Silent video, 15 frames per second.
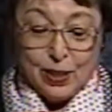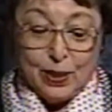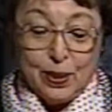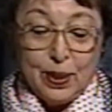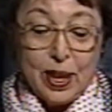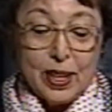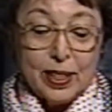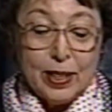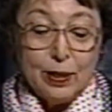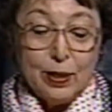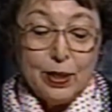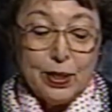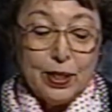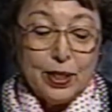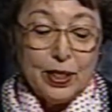so that gives
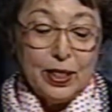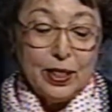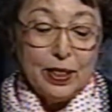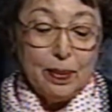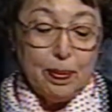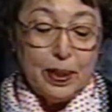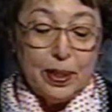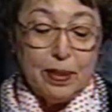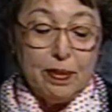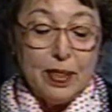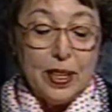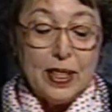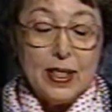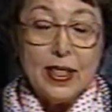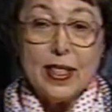us a little bit of
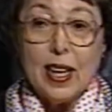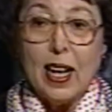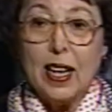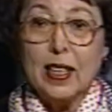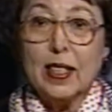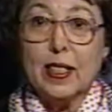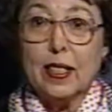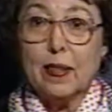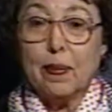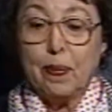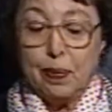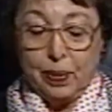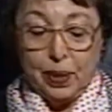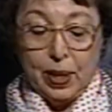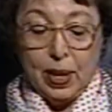insight.
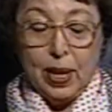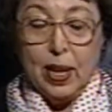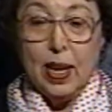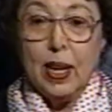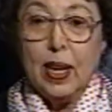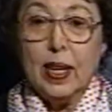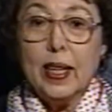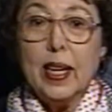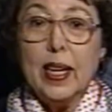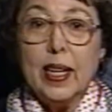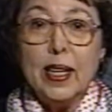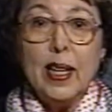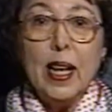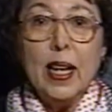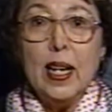
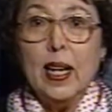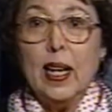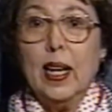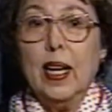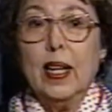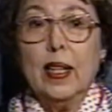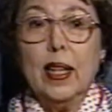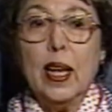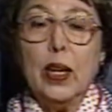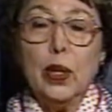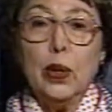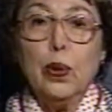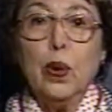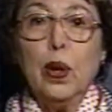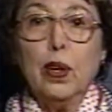Again, thank
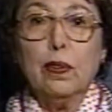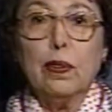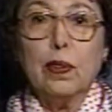you all